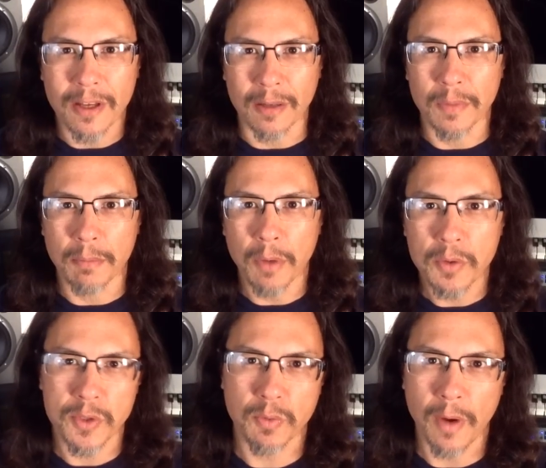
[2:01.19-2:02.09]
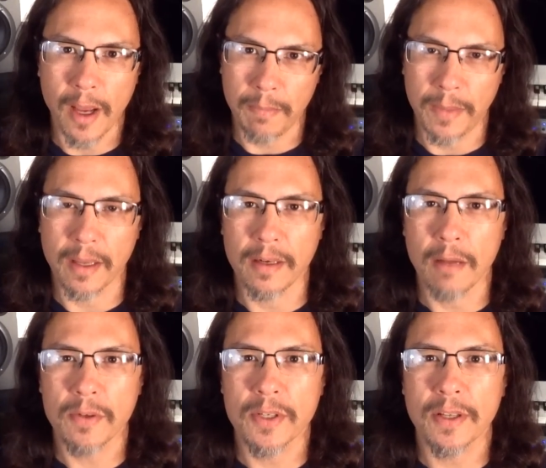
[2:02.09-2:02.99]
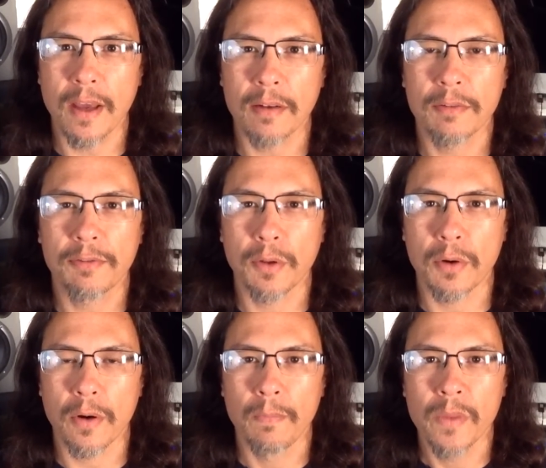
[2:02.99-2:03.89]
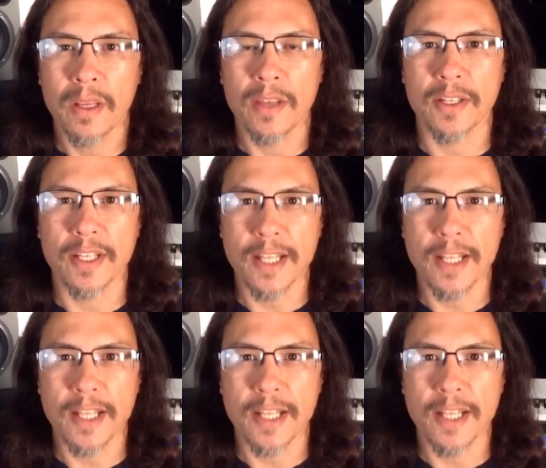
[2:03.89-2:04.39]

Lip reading: on them. The most ripe they can ever stick out on the floor is a